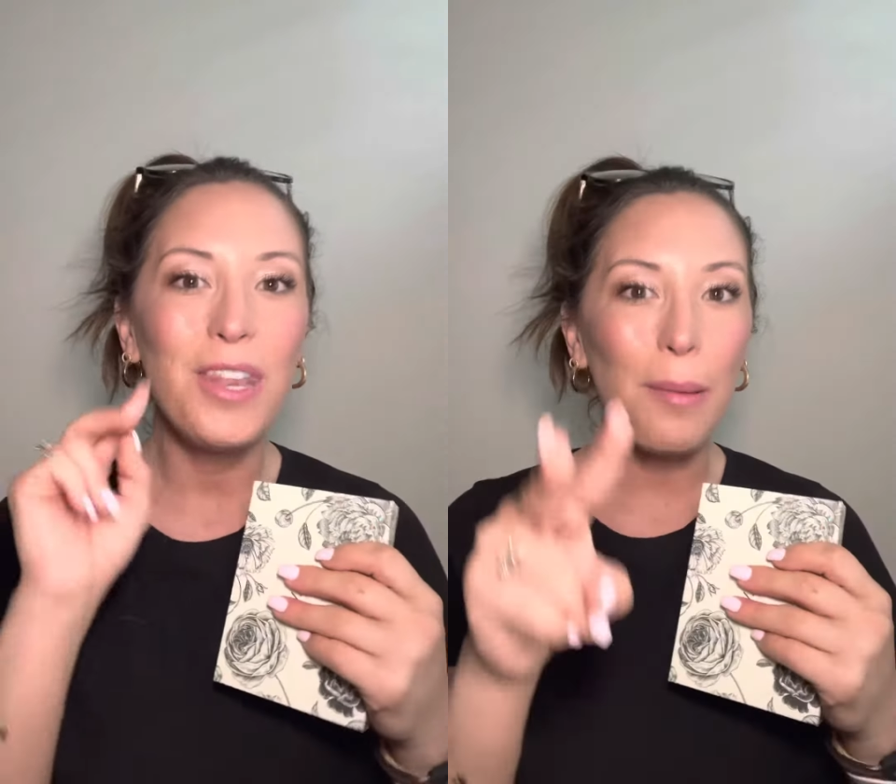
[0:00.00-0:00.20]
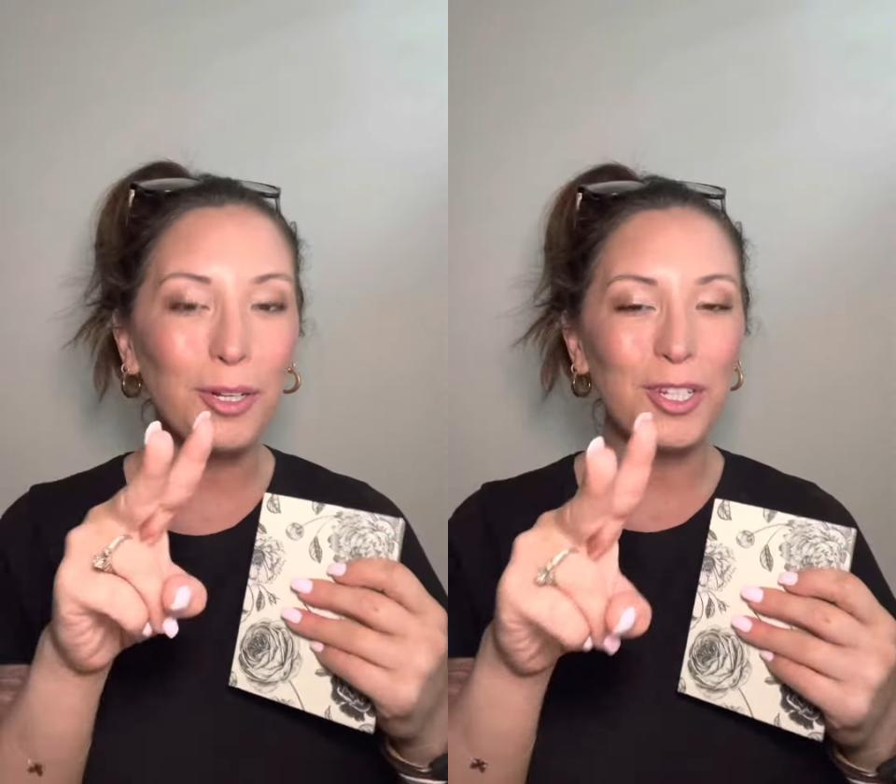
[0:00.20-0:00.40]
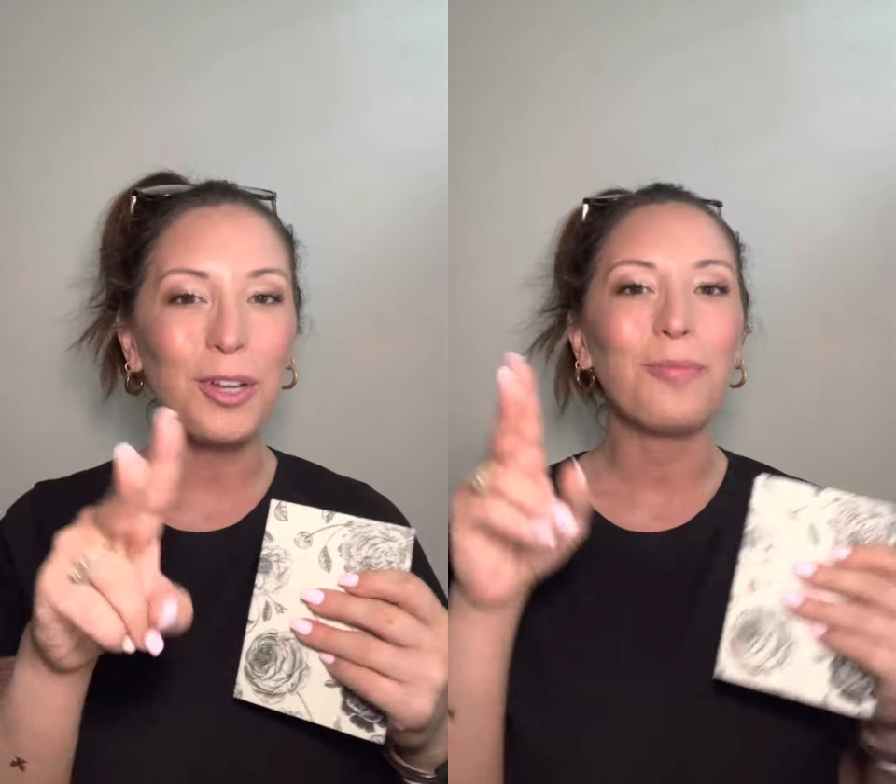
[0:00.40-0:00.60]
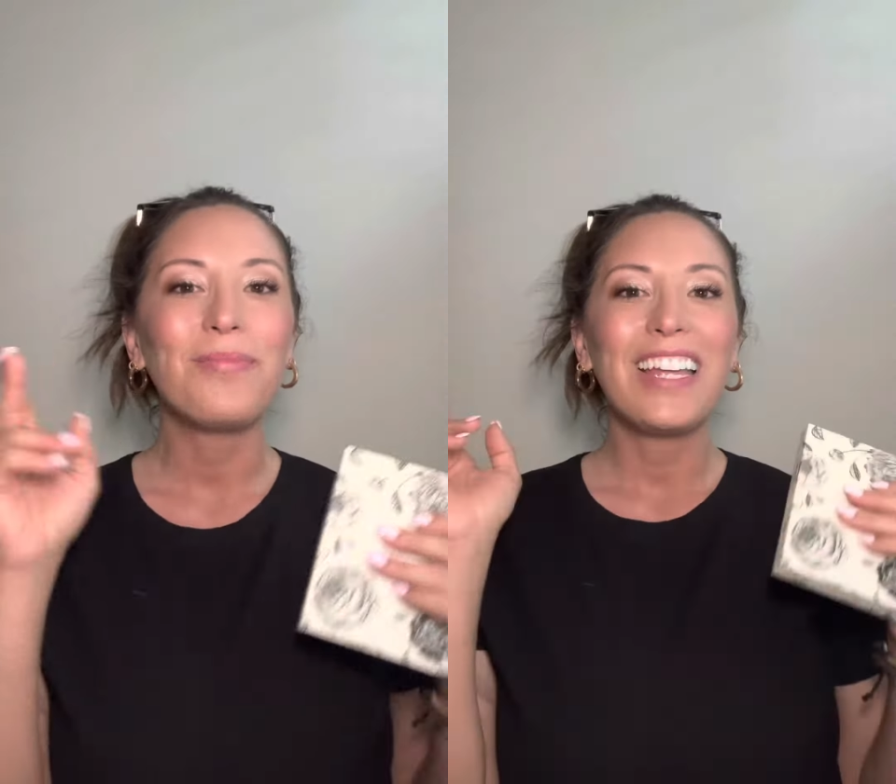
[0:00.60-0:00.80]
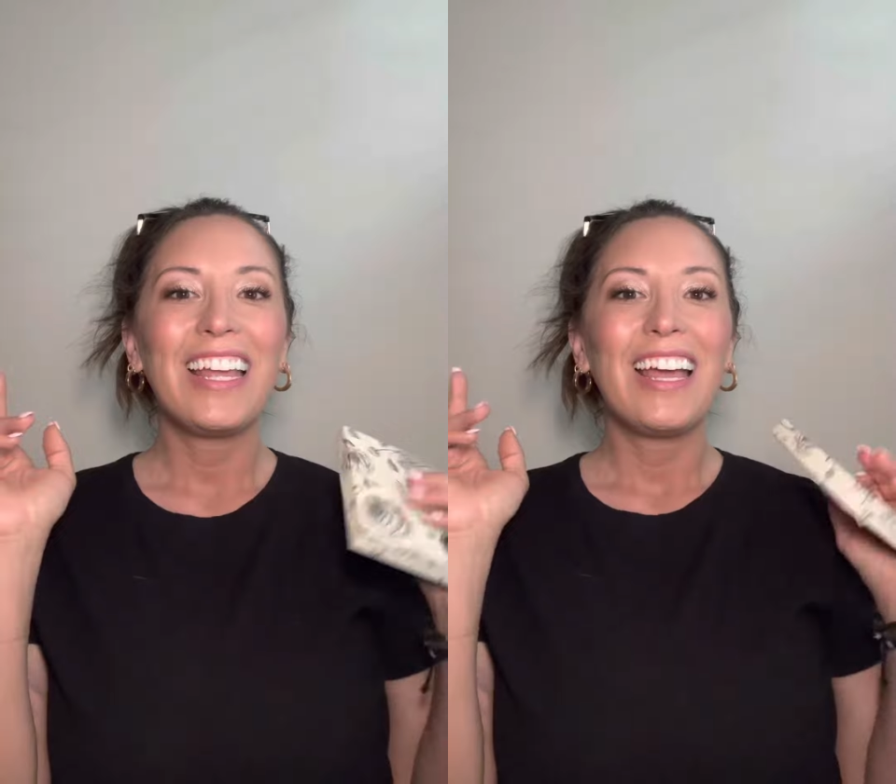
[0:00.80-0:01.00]
Number two,
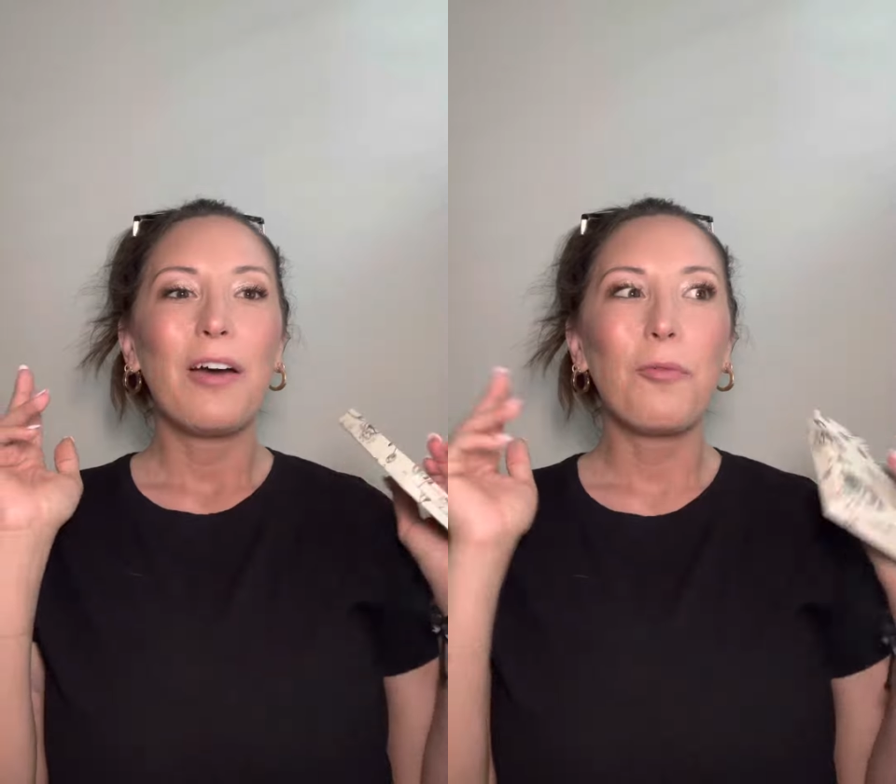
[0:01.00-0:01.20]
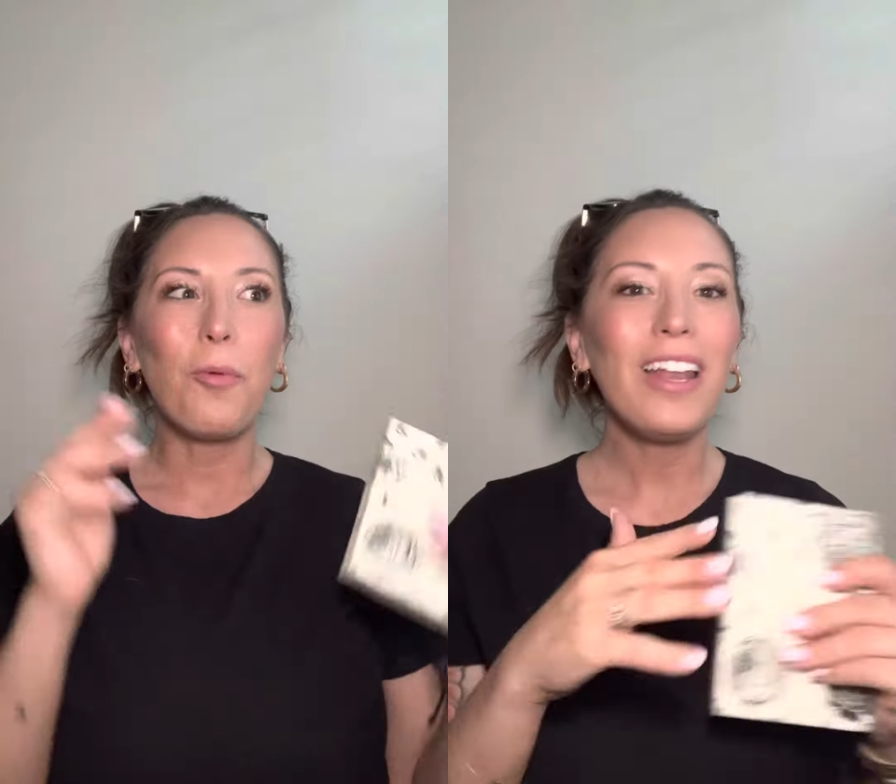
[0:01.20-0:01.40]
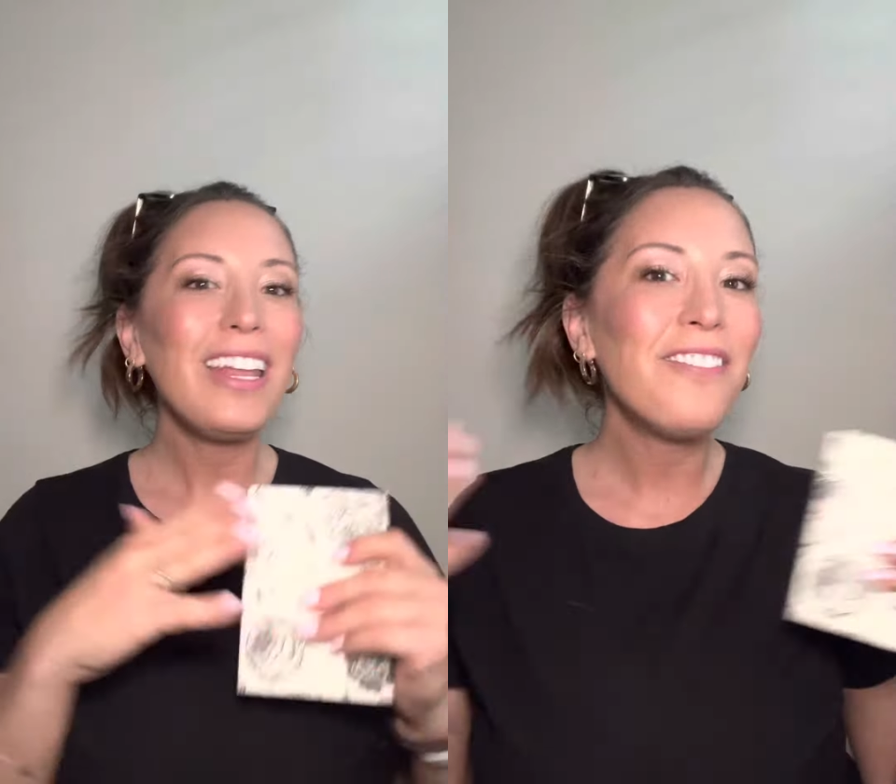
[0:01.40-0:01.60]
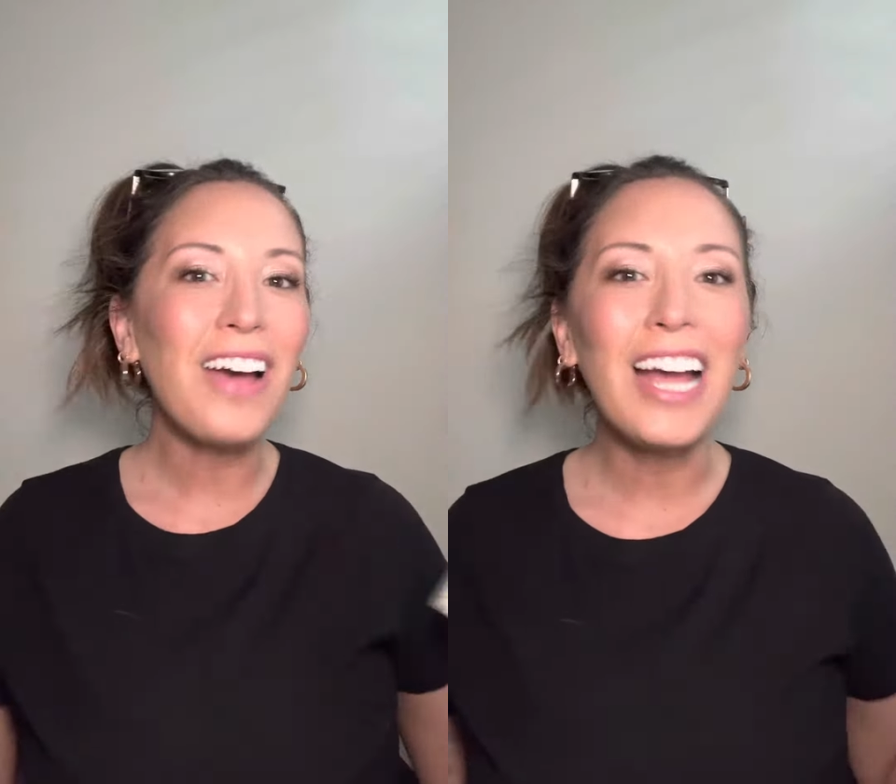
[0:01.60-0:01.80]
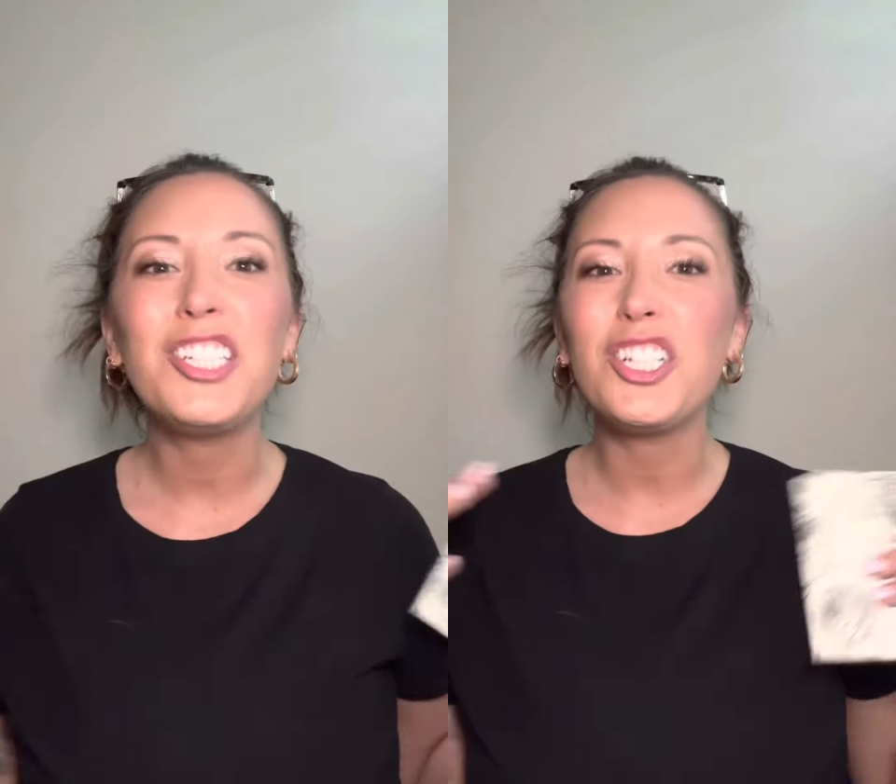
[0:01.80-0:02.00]
what if
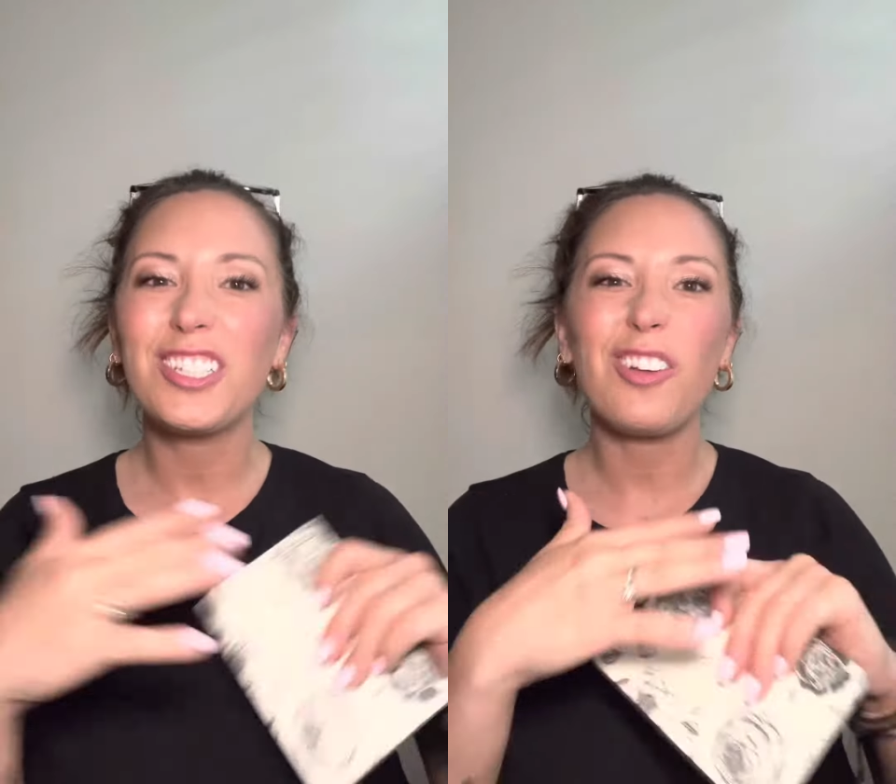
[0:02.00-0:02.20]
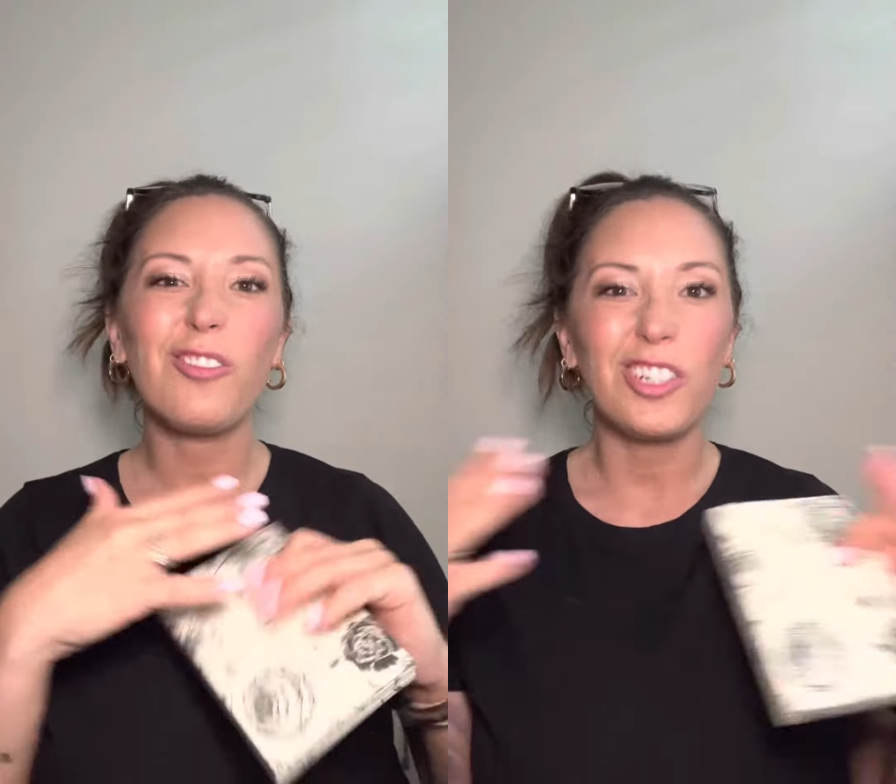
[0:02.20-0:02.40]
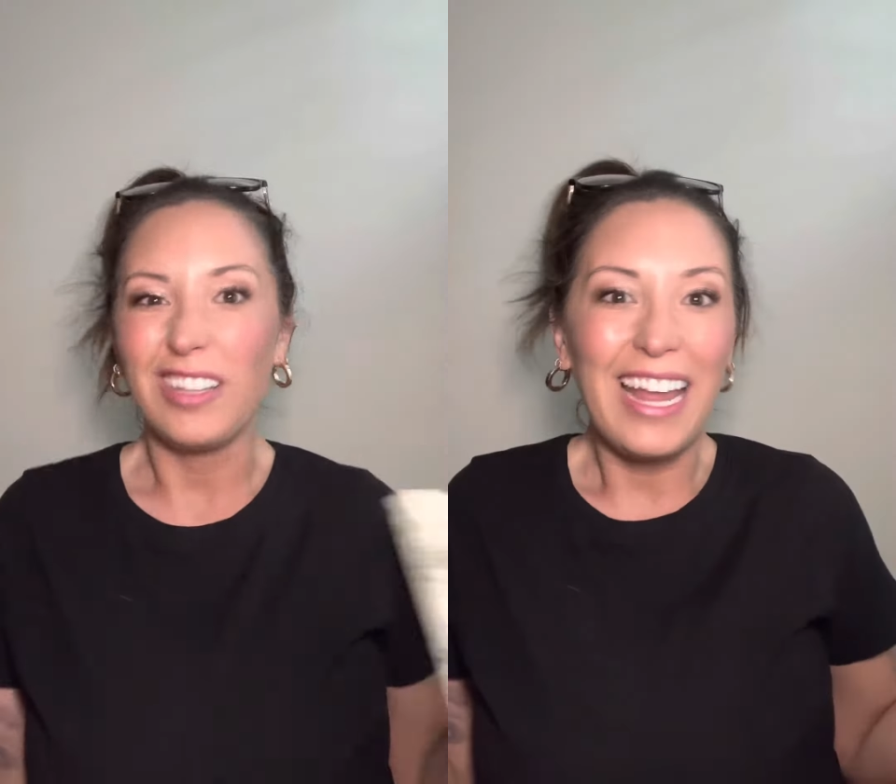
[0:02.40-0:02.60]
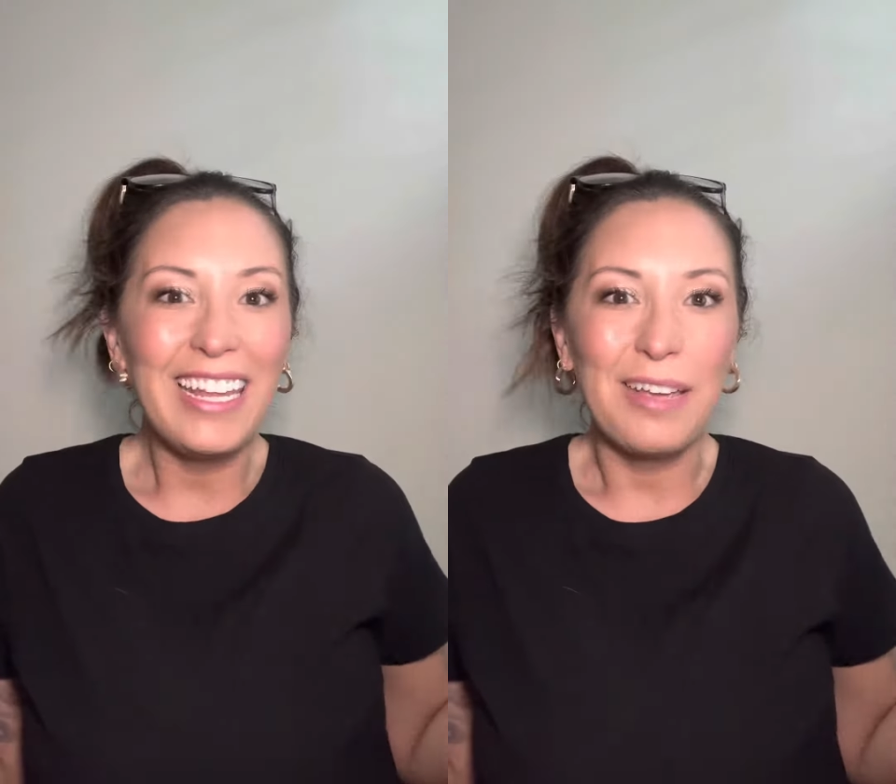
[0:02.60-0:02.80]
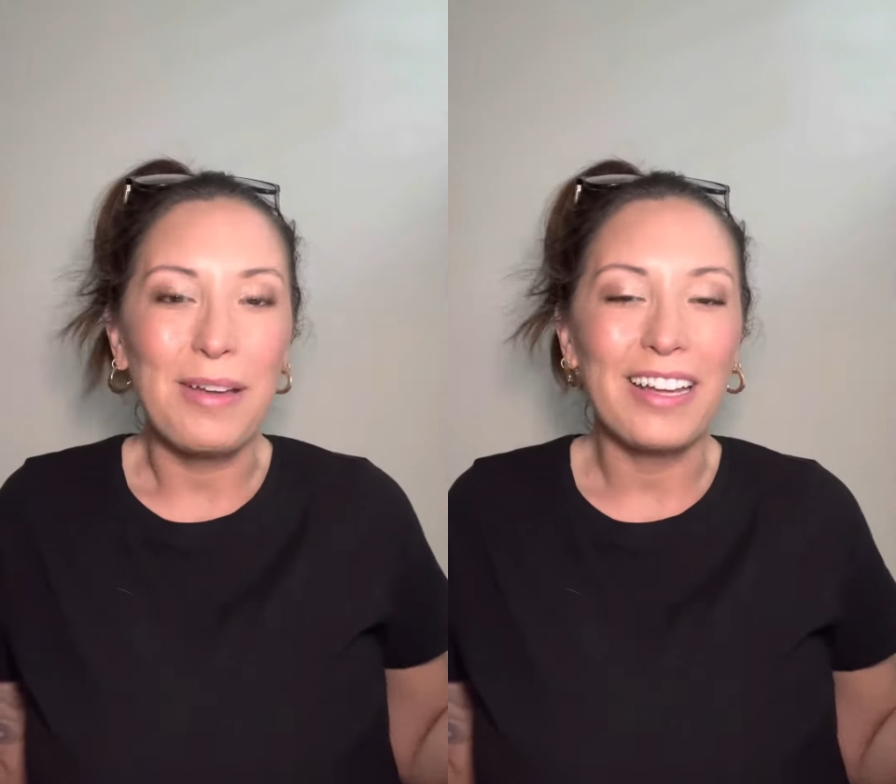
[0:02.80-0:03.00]
I just don't like it,